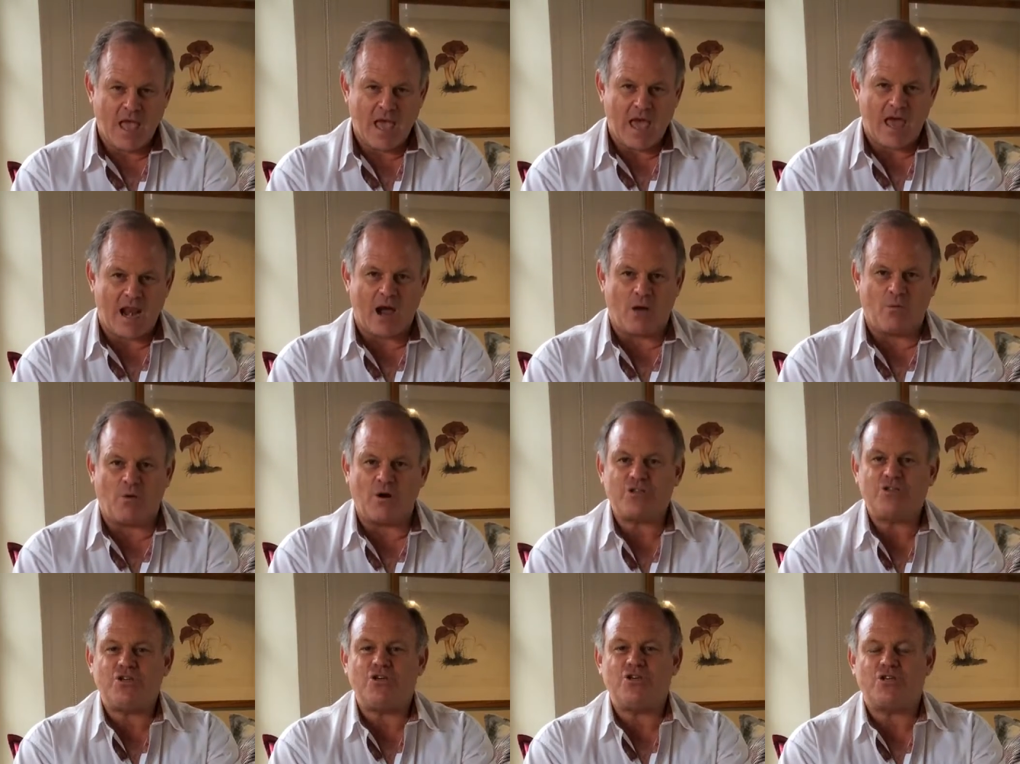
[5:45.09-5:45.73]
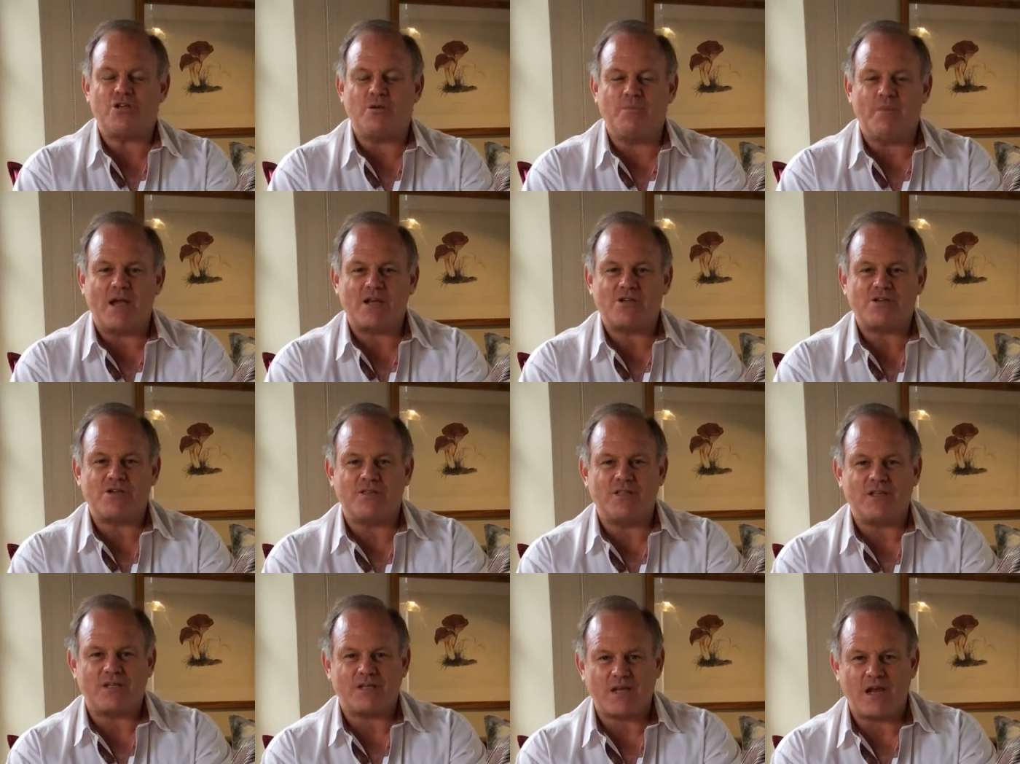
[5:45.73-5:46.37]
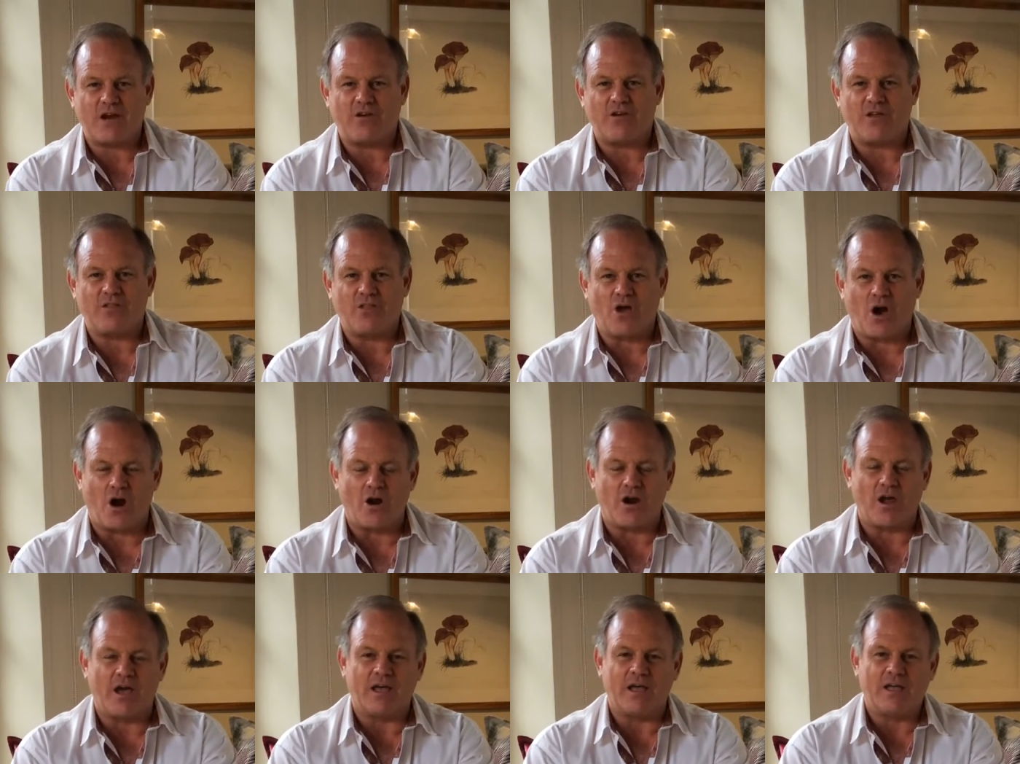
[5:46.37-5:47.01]
And I want you to imagine the terror and the
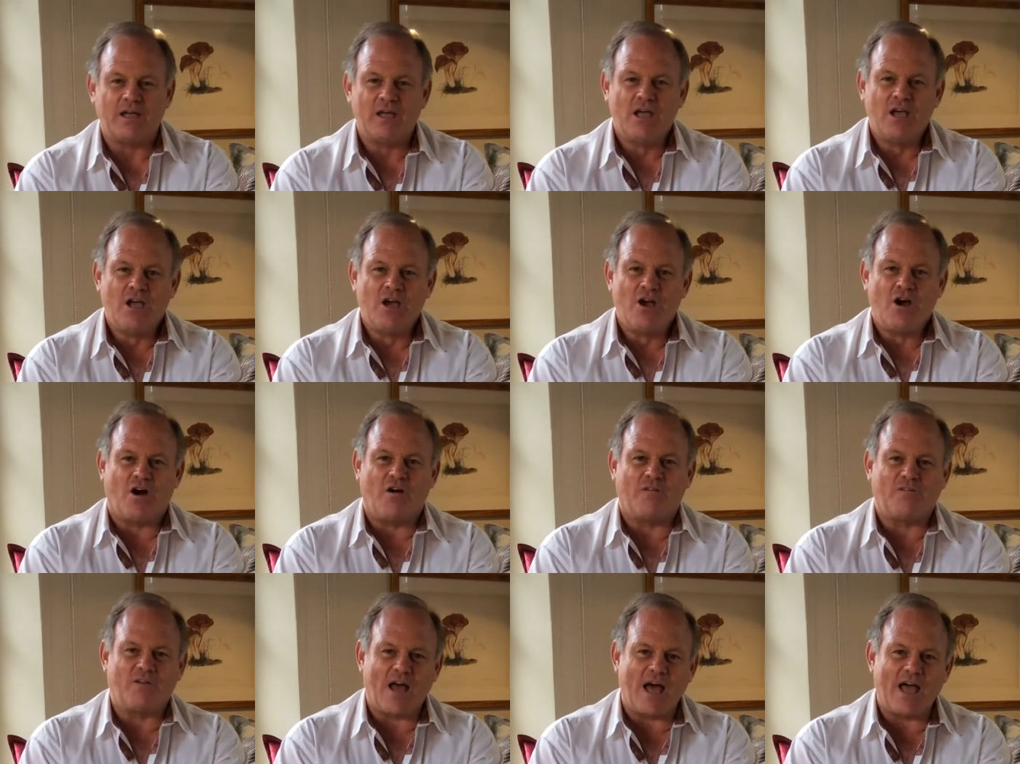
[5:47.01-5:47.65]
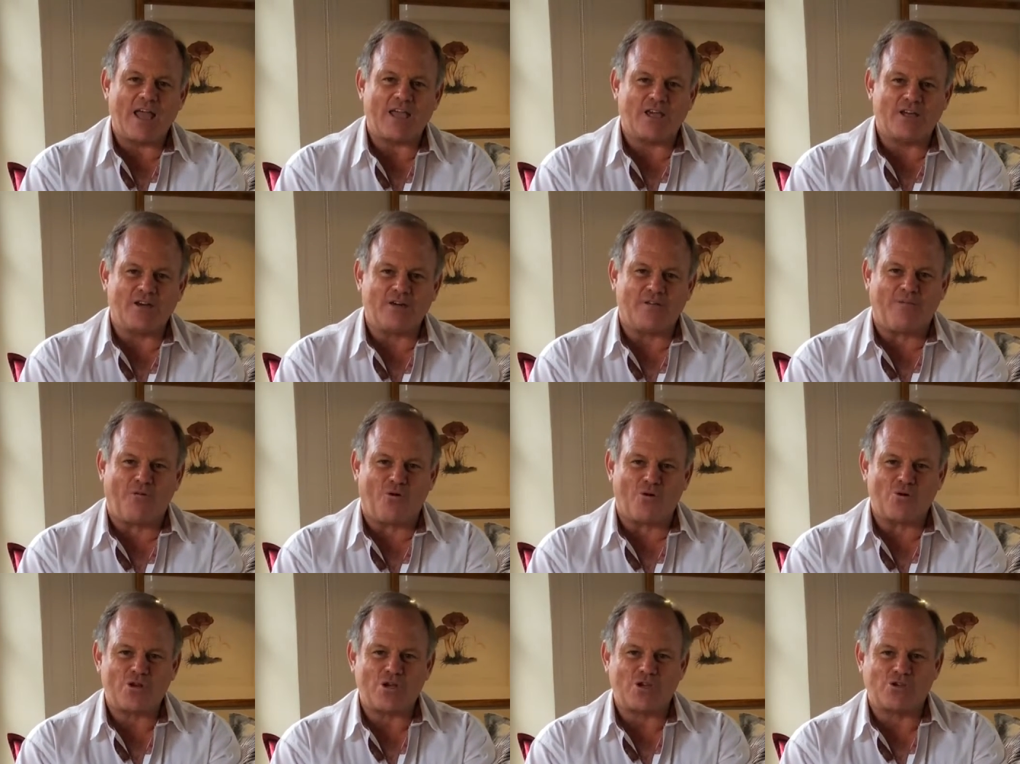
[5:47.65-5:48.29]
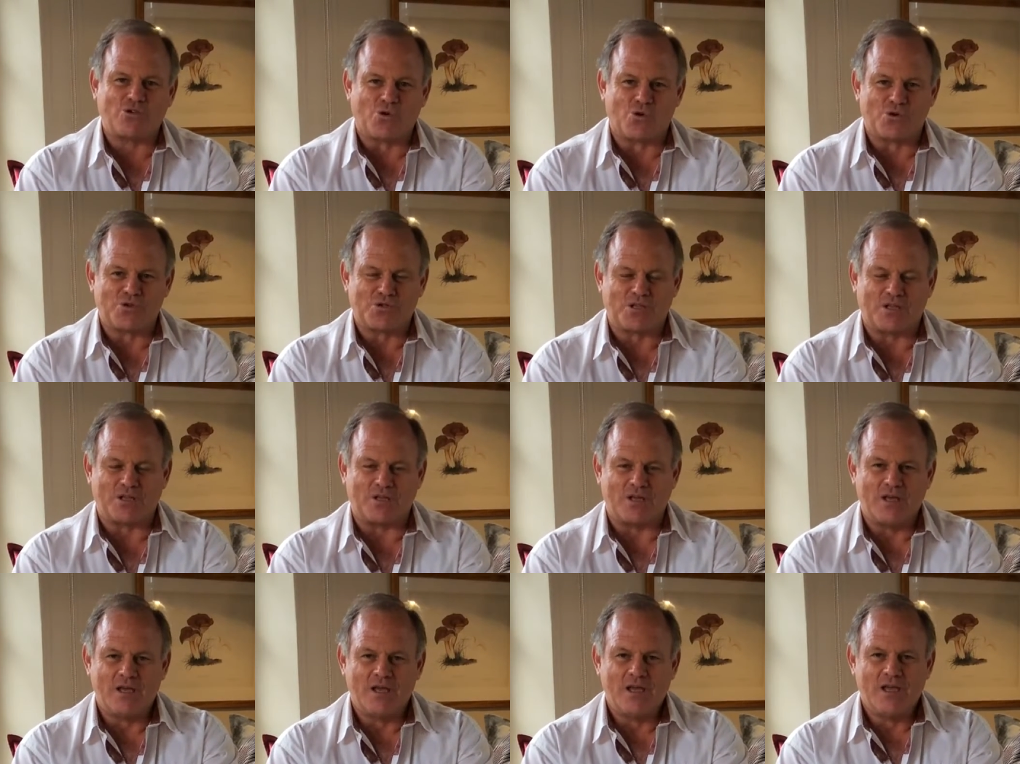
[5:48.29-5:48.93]
horror of lying in a fort exhausted,